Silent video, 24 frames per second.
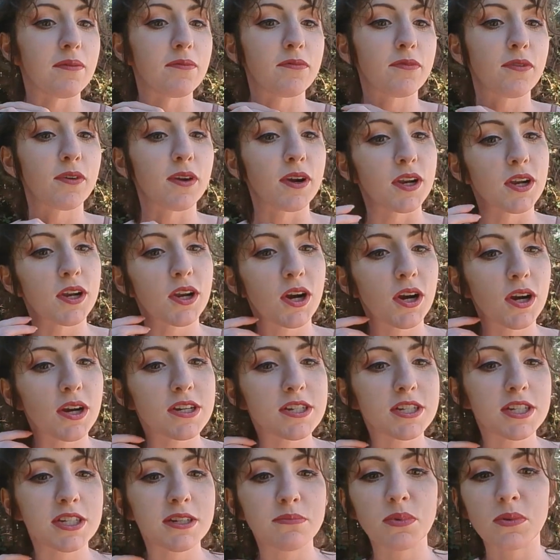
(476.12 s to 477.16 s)
for
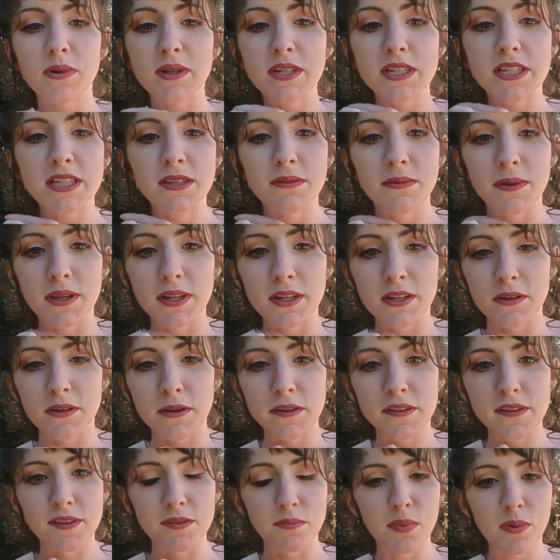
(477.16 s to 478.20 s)
encouraging boys to be
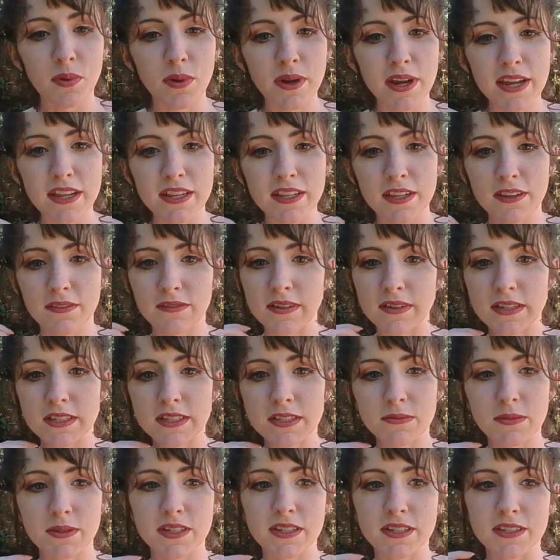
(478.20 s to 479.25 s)
interested in boy activities
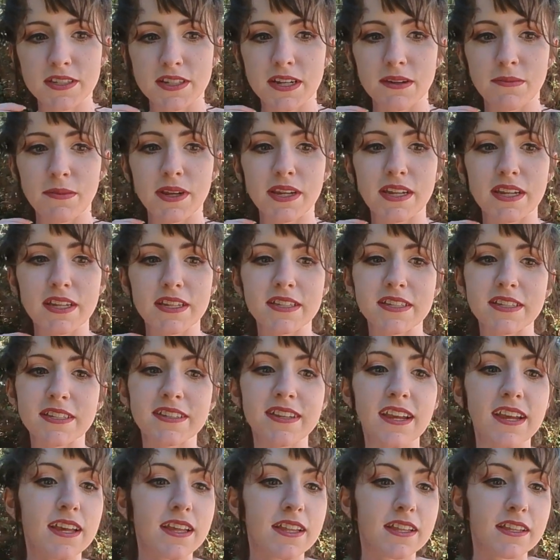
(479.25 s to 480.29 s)
because I am against
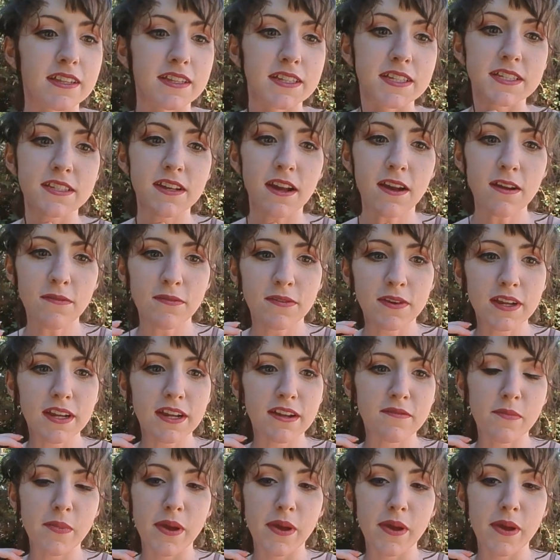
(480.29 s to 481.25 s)
the softening of